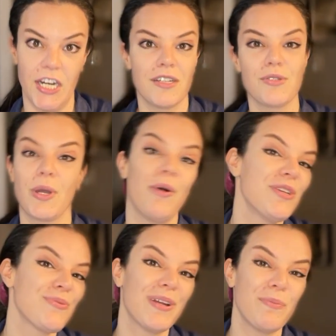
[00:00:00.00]
because we
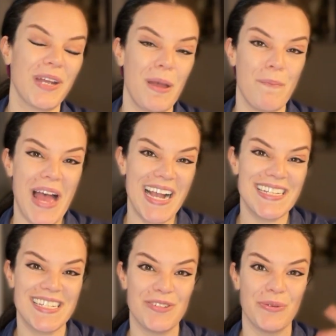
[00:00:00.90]
always want to bring it back
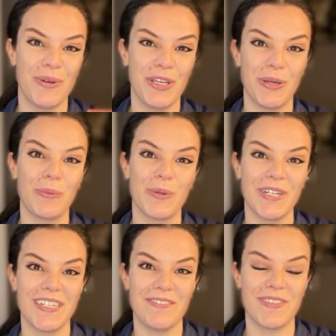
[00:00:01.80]
to your
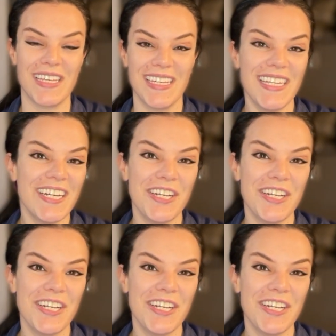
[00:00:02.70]
word of the year.